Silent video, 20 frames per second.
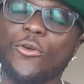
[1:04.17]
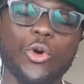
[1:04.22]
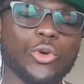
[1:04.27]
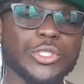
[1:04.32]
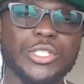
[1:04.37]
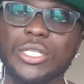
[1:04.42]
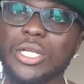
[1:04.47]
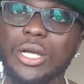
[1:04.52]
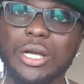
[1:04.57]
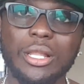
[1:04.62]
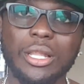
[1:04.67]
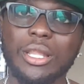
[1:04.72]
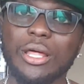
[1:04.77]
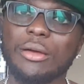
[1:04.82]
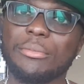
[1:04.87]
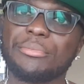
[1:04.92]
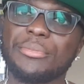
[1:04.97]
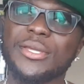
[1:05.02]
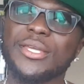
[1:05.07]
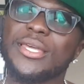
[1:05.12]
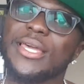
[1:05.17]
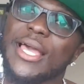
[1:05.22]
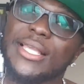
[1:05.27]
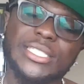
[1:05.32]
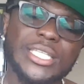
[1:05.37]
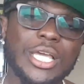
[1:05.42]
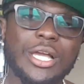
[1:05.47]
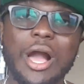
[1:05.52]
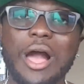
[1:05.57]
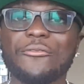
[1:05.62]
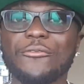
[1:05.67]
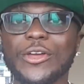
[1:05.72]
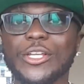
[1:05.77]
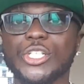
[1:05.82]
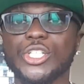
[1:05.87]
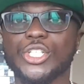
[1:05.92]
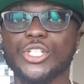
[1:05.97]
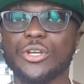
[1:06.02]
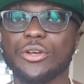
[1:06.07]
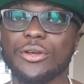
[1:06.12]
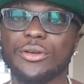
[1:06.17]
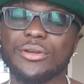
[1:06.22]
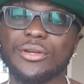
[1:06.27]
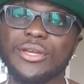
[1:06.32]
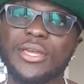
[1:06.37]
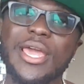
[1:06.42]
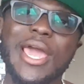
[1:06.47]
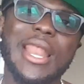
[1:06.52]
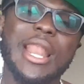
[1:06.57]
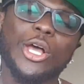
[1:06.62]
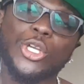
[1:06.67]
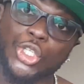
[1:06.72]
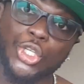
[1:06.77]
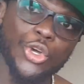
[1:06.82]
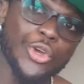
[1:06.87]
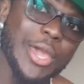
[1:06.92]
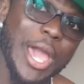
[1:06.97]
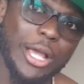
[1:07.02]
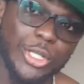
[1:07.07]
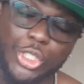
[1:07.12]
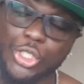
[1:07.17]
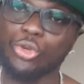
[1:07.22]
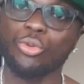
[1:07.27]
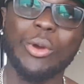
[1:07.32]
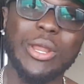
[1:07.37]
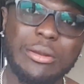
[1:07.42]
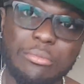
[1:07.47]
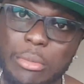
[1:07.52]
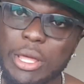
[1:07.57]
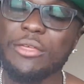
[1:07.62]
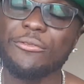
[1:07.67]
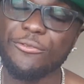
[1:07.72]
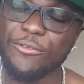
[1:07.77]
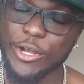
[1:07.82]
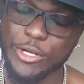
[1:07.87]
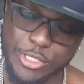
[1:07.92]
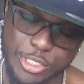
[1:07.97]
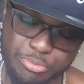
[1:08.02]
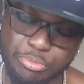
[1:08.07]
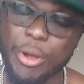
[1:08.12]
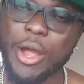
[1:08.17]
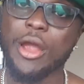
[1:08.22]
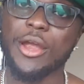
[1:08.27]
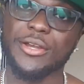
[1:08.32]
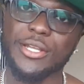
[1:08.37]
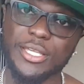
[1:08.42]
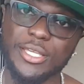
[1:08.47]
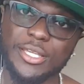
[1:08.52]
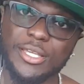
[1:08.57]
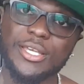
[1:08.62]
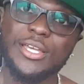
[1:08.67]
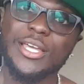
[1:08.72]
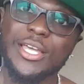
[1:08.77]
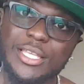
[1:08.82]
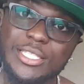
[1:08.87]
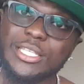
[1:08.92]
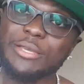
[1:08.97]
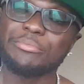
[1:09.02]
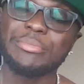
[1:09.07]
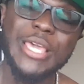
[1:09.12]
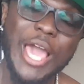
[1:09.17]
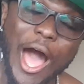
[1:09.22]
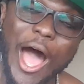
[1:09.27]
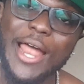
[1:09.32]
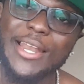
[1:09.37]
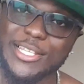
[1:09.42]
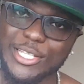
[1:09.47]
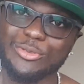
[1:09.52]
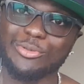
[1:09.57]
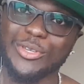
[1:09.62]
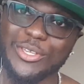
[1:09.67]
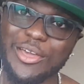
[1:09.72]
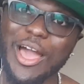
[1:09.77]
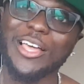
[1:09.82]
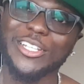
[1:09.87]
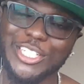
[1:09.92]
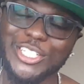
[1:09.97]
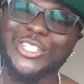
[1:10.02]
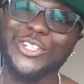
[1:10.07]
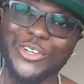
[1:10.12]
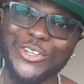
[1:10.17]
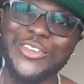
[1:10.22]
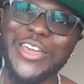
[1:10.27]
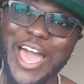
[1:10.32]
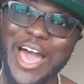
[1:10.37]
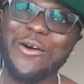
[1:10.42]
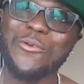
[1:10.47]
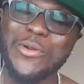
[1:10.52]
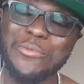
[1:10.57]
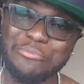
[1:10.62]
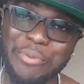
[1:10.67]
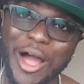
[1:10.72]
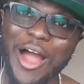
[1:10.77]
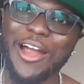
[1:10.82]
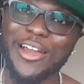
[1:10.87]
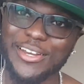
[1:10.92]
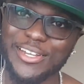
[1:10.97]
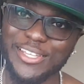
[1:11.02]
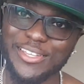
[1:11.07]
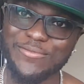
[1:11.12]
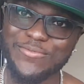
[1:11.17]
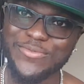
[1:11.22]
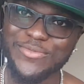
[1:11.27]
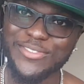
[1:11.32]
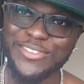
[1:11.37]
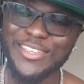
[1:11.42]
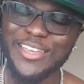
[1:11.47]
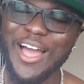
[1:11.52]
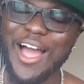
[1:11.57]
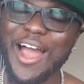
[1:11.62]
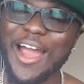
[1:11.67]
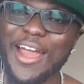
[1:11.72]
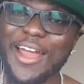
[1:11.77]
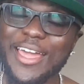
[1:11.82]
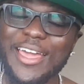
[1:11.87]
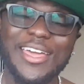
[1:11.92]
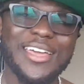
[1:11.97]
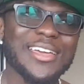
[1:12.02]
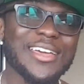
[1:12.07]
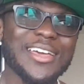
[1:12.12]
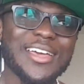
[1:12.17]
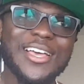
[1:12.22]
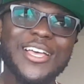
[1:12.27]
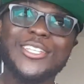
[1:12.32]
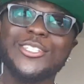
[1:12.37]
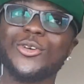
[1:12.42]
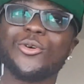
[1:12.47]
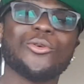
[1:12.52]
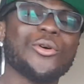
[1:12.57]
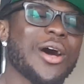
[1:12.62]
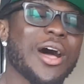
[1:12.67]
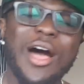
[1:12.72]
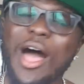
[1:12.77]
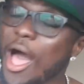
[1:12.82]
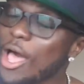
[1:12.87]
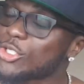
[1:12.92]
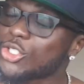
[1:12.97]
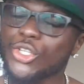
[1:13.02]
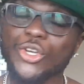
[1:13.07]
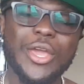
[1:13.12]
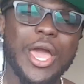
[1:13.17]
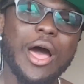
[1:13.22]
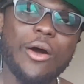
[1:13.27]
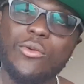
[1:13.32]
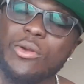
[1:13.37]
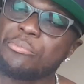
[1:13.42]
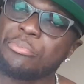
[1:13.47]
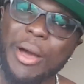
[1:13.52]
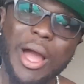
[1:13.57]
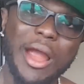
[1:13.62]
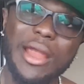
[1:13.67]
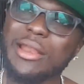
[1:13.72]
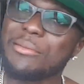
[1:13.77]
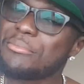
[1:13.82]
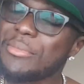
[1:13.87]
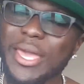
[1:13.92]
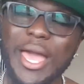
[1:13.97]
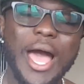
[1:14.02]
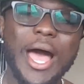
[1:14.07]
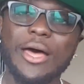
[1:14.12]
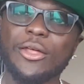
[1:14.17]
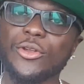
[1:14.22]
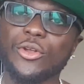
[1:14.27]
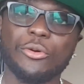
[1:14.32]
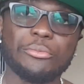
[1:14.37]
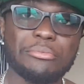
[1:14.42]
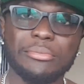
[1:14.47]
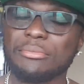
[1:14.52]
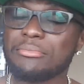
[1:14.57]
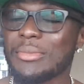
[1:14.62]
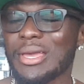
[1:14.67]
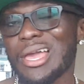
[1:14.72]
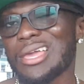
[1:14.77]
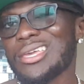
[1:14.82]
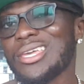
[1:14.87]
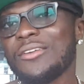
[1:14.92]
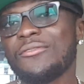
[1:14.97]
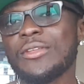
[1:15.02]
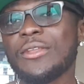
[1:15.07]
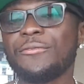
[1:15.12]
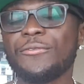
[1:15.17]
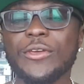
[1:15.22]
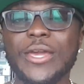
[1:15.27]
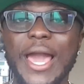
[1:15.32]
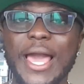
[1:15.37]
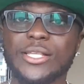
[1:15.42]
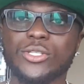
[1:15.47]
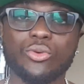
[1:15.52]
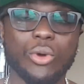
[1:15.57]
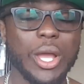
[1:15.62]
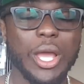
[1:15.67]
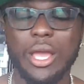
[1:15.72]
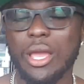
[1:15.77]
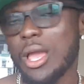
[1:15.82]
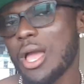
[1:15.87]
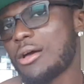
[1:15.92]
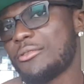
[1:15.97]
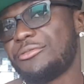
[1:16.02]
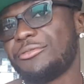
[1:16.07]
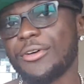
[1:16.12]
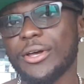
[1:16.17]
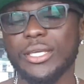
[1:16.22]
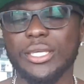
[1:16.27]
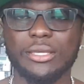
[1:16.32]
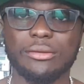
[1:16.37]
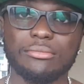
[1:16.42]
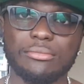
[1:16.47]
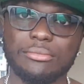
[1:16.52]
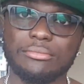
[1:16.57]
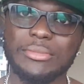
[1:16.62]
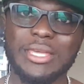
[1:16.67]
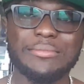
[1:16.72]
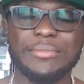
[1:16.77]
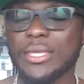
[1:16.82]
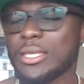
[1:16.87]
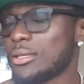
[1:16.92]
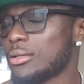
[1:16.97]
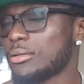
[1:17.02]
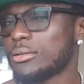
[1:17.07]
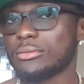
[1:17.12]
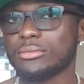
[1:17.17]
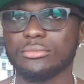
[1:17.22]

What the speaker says: go to the club and take off our shirt, and I'll show you how shredded motherfuckers party. To be honest with you, I'll show you how we party. All right, so I'll show you how we party. I don't know. Even if you guys want, I'll fuck it. Maybe